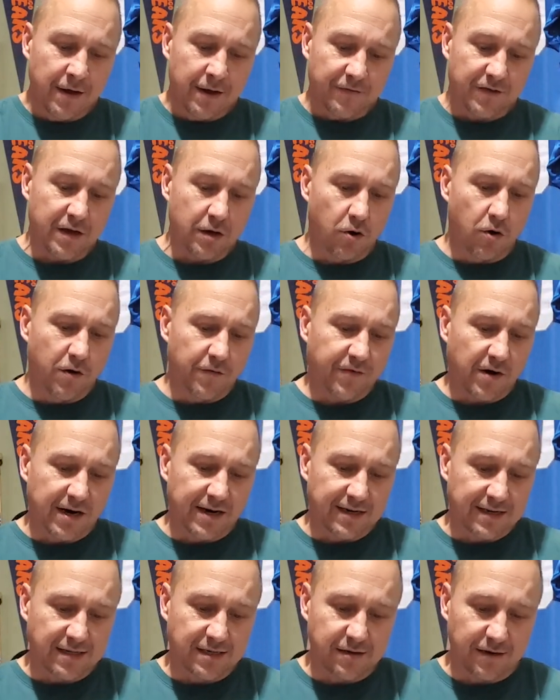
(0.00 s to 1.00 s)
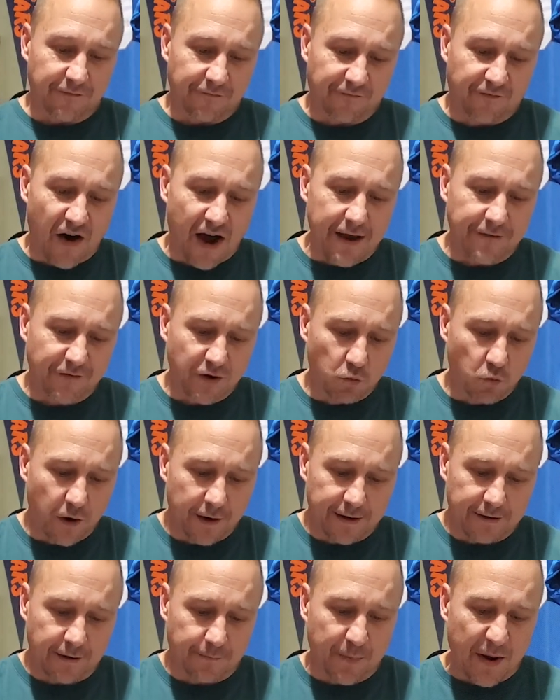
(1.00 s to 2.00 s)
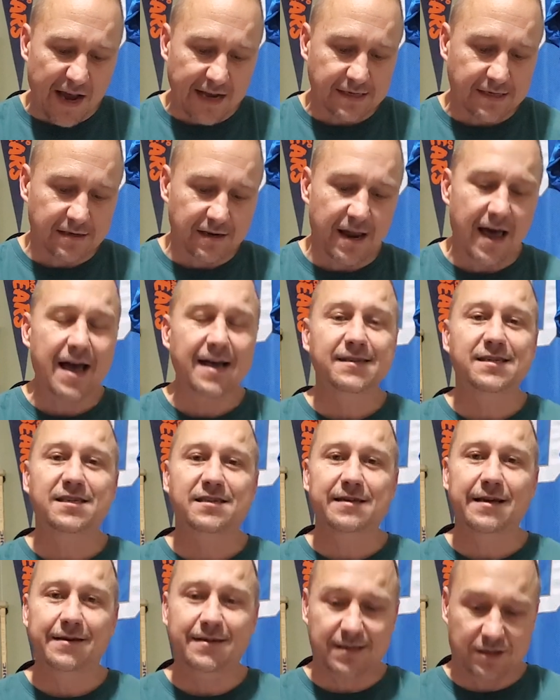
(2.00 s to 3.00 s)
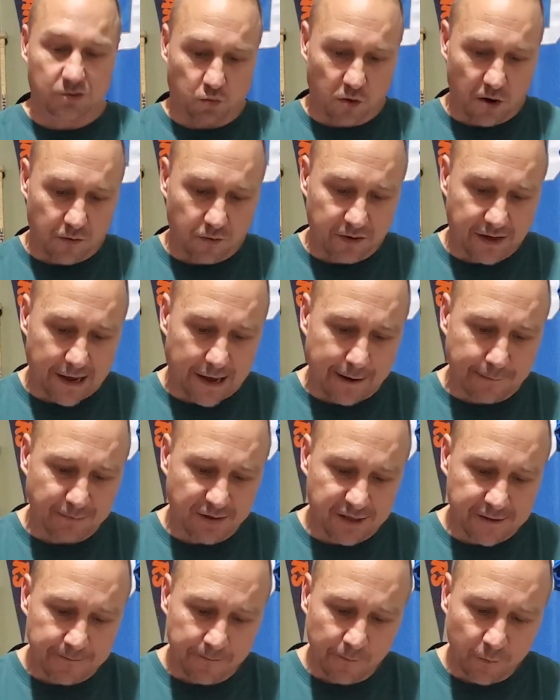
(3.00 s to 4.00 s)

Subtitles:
The over is 5-1 in the past last six road games.